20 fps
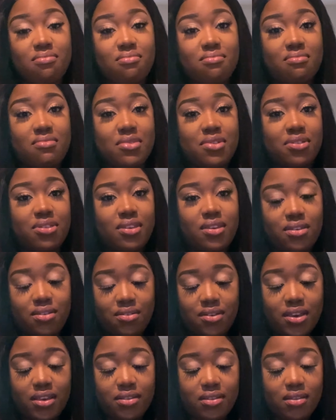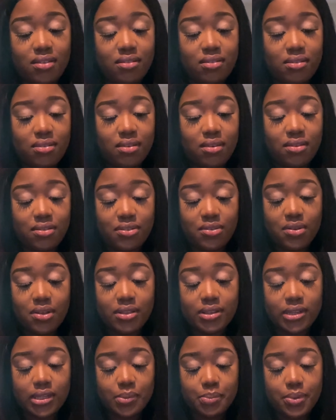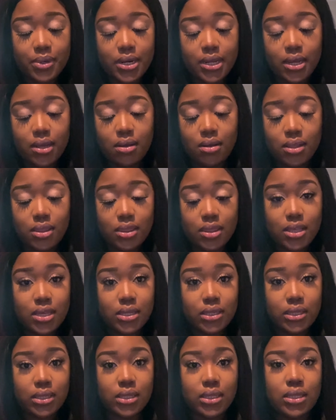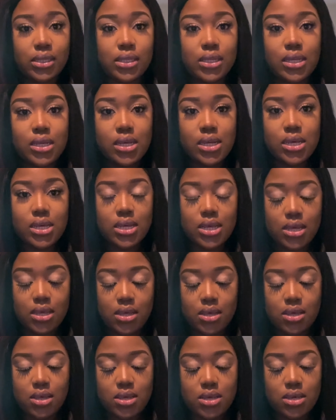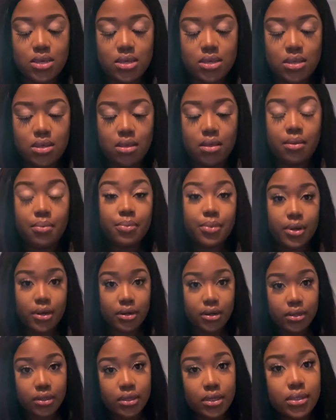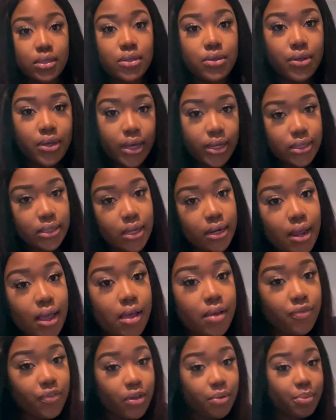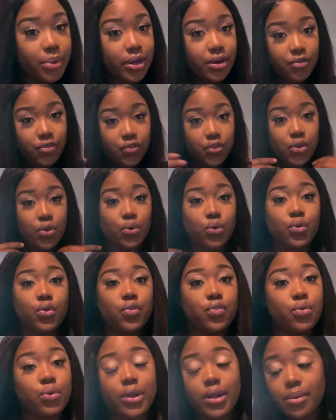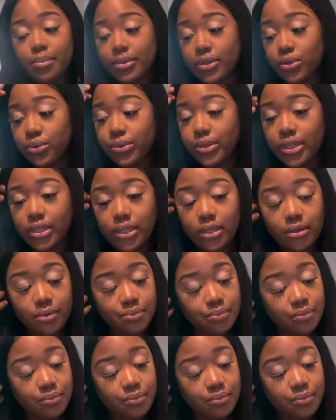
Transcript: I think you guys can see, so I'll just put it on this. Put it on this so you guys can have a better view of what I'm doing.